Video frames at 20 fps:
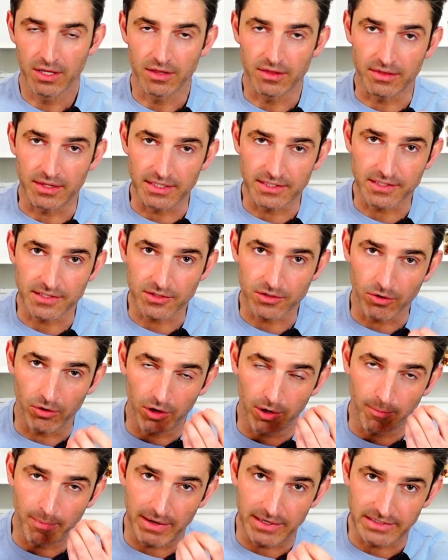This is going
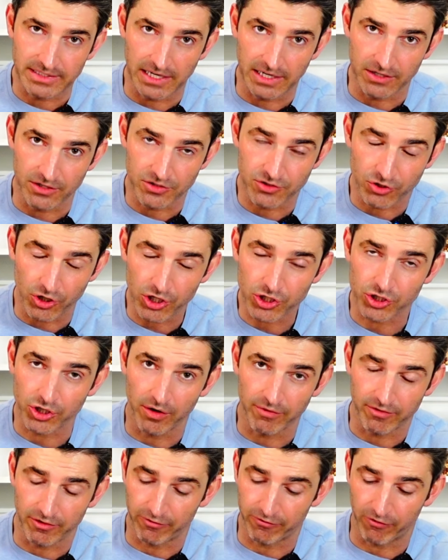to maintain the structure
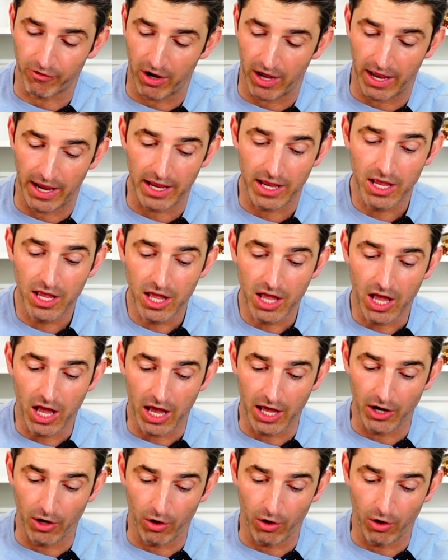of the fry and